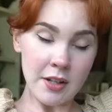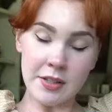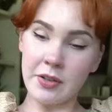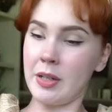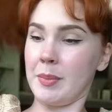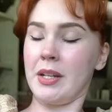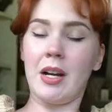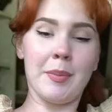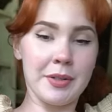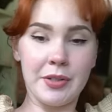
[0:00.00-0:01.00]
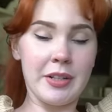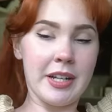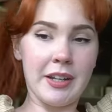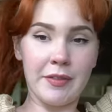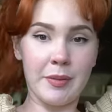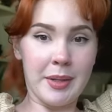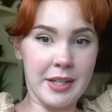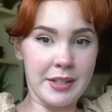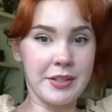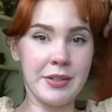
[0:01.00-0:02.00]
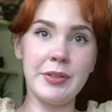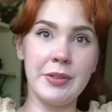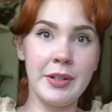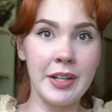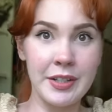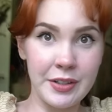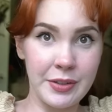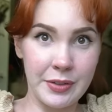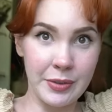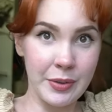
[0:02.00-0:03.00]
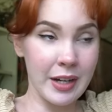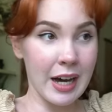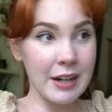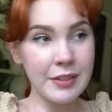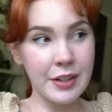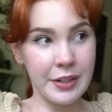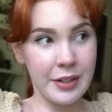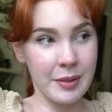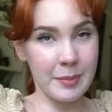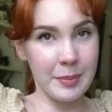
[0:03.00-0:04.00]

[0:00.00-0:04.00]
also gonna be an opportunity for me to do covered